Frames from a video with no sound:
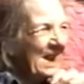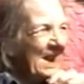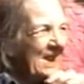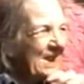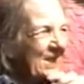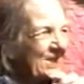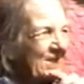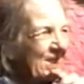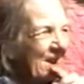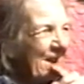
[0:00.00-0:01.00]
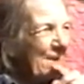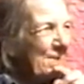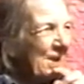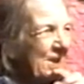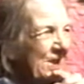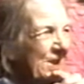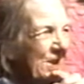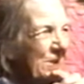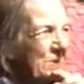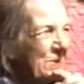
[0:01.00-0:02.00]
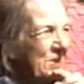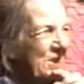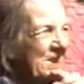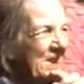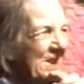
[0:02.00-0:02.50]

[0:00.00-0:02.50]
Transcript: Any other time I could told you.